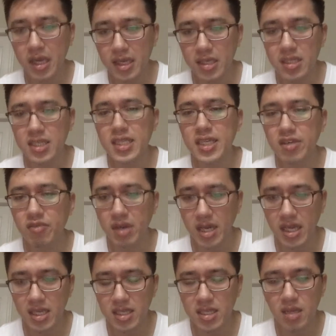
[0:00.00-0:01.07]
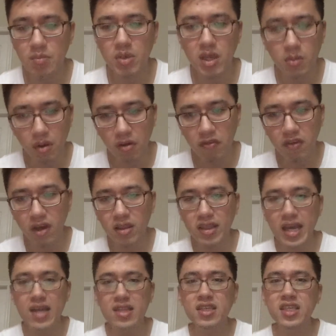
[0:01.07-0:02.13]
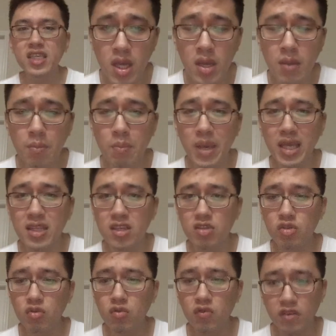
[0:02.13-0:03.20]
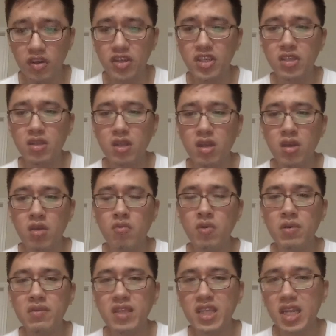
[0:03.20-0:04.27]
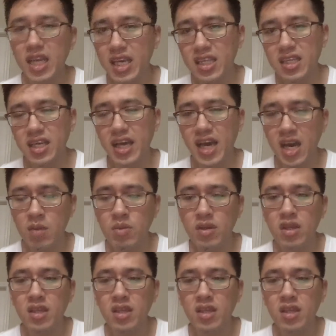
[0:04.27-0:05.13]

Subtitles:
is released, people found that in beta 2 version, when we delete the app,